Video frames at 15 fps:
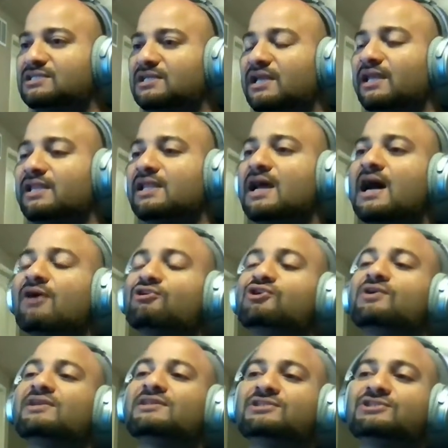and how you
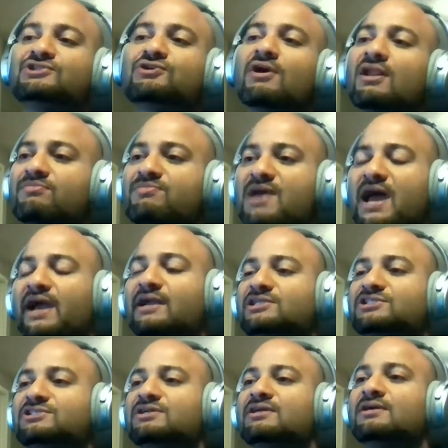can install a
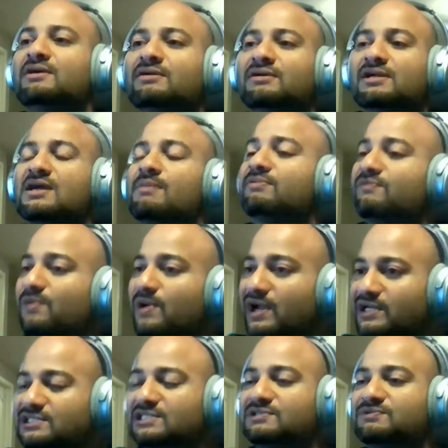package a couple of
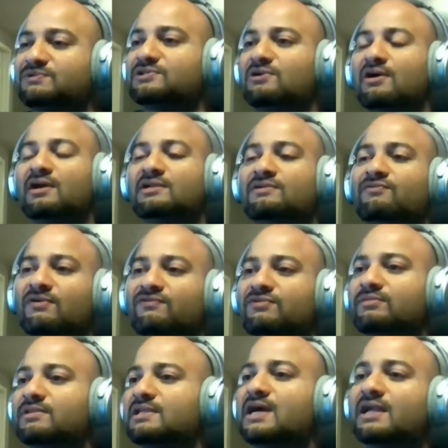ways as we talked, or
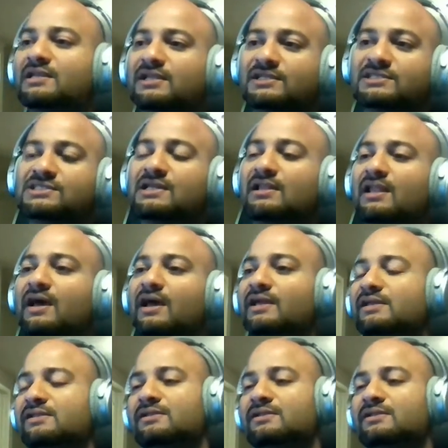from the .NET CLI